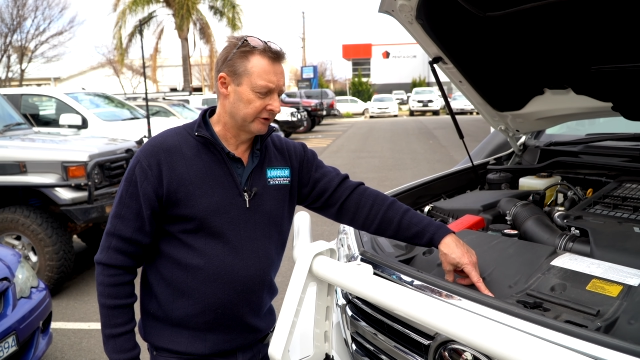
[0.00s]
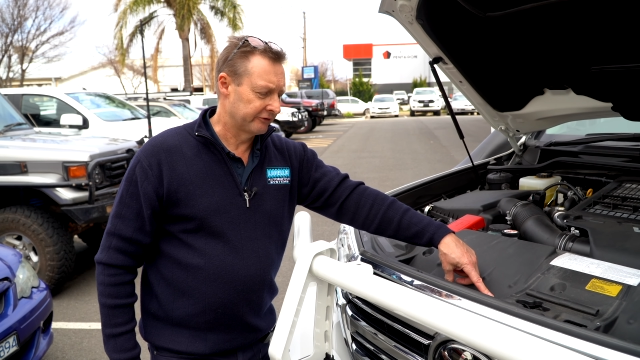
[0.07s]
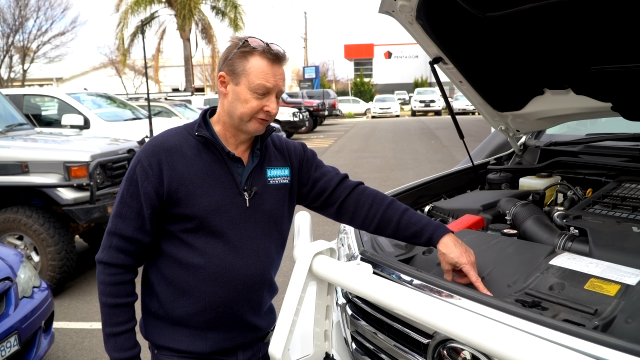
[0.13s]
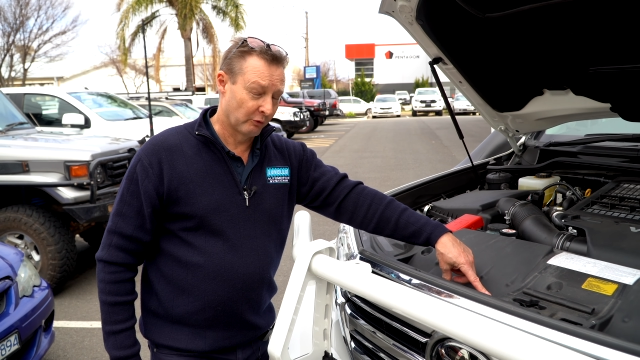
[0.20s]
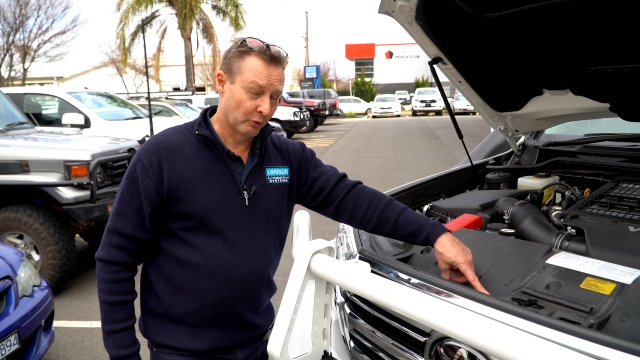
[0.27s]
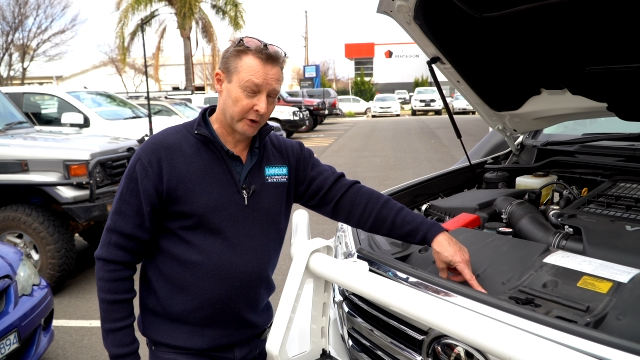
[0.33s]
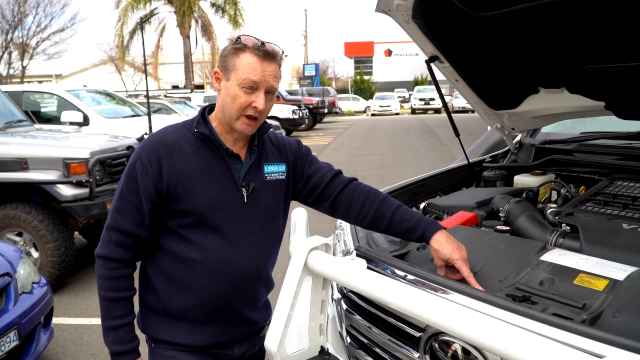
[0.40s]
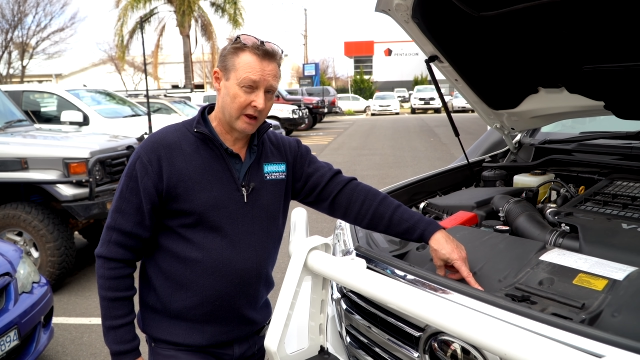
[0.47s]
at
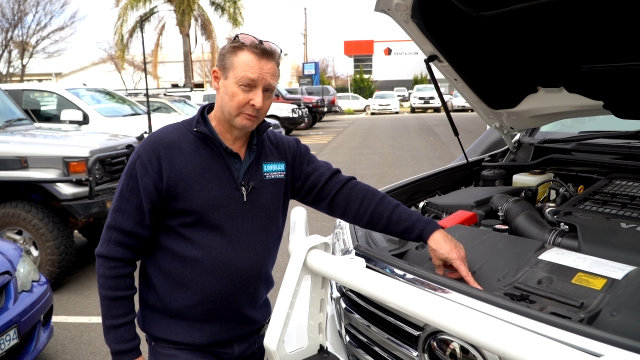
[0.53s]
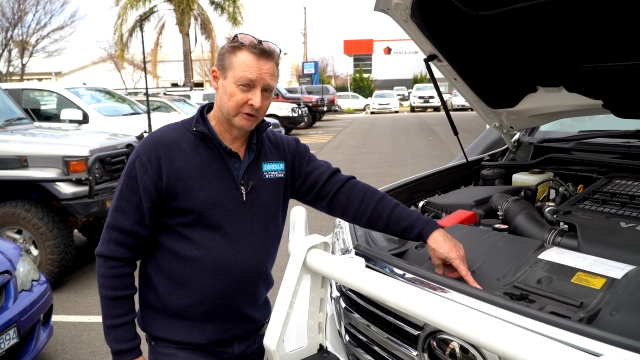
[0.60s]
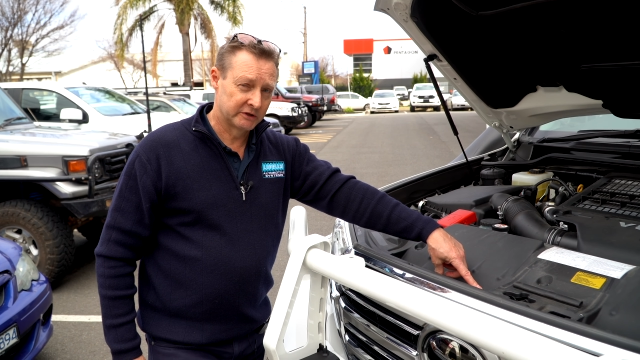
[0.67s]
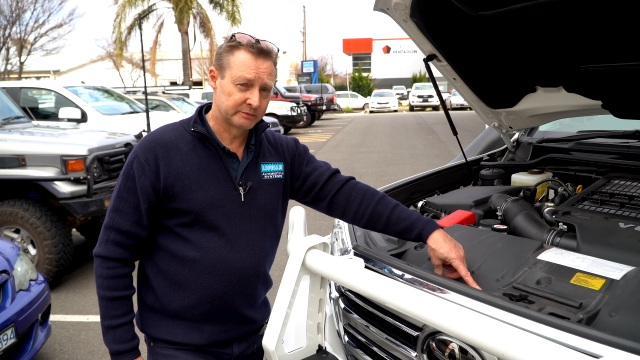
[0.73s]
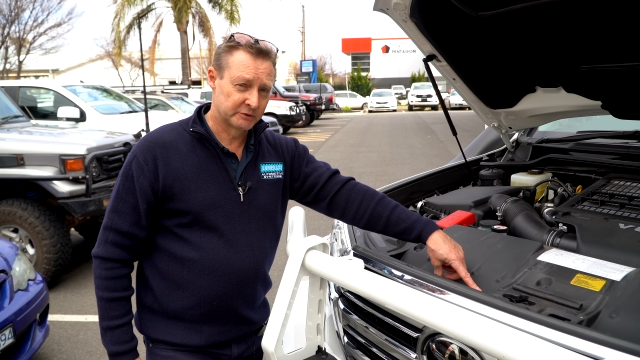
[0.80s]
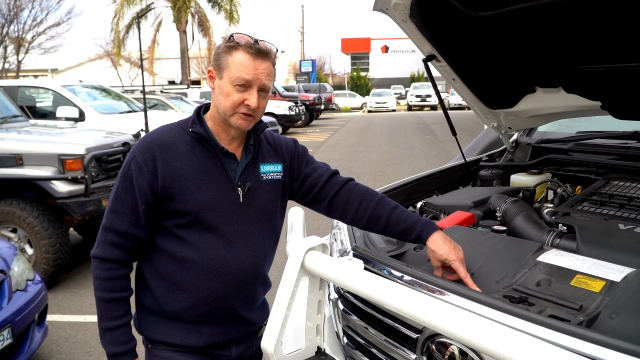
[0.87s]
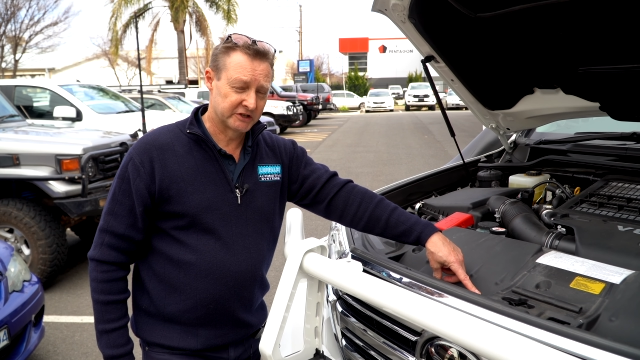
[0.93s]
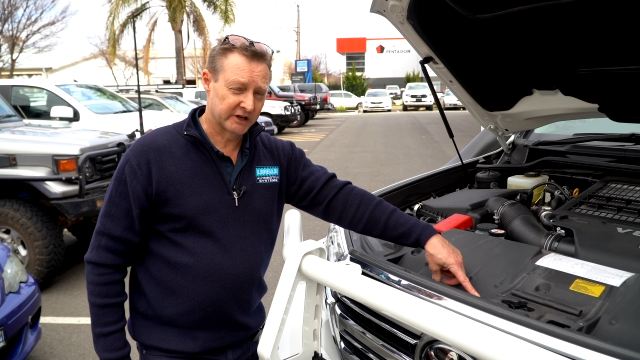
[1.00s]
40 amp in
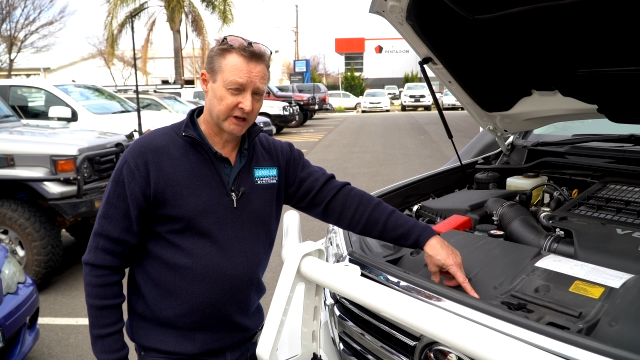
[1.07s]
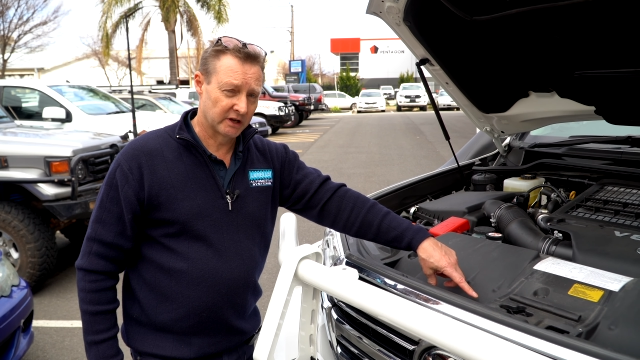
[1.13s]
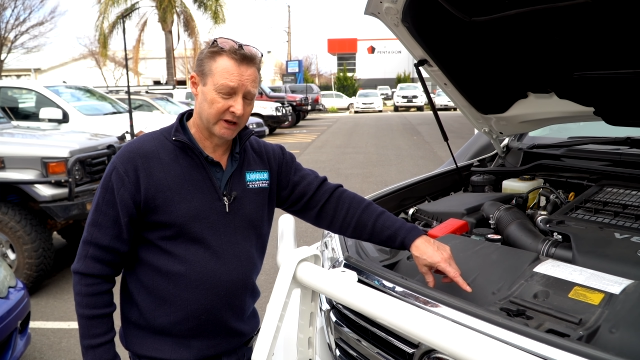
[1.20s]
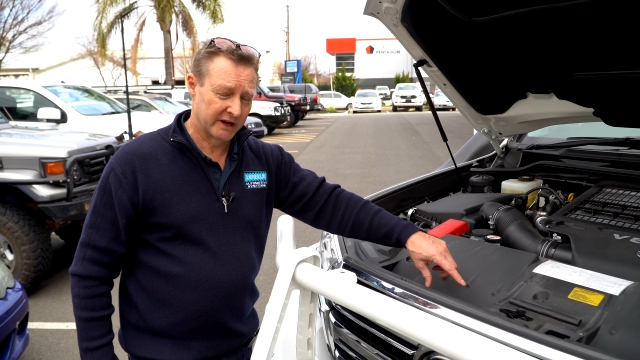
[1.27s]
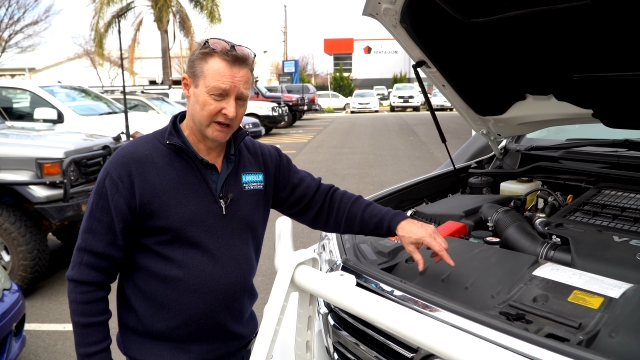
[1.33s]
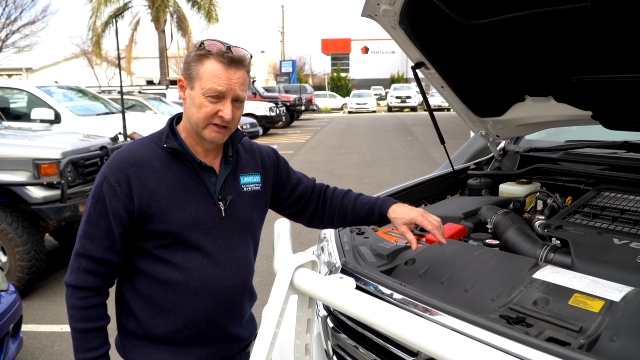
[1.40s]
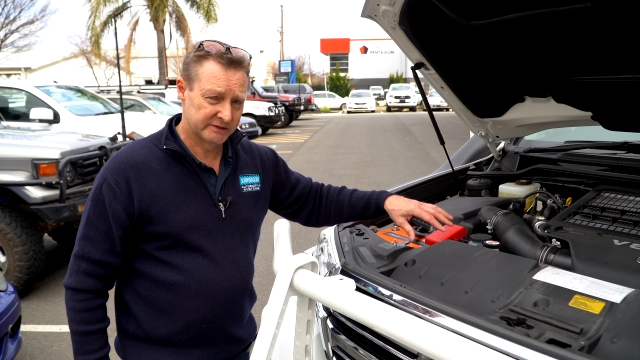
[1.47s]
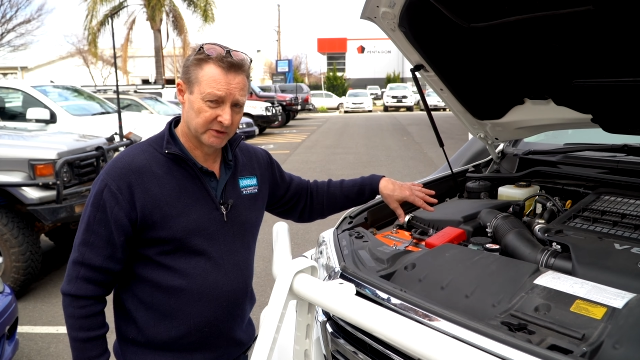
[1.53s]
this particular case